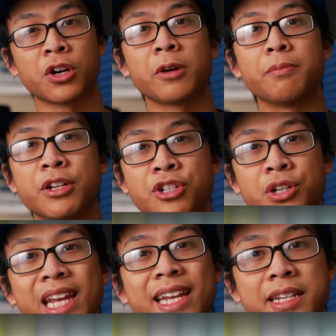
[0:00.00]
the
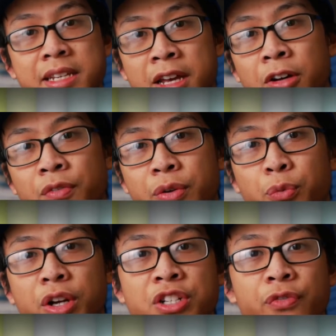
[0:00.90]
warmer it is, and the
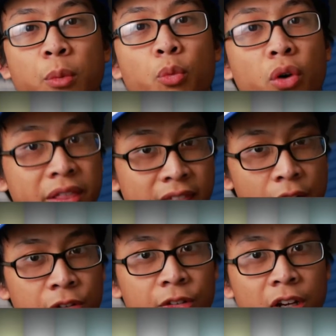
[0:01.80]
higher the temperature, the
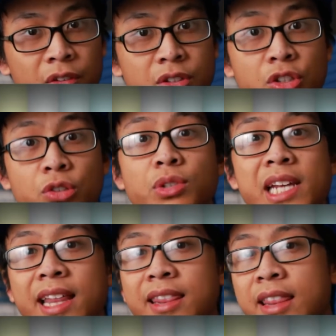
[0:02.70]
cooler it is. I don't
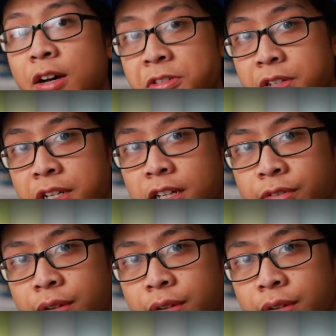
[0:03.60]
know who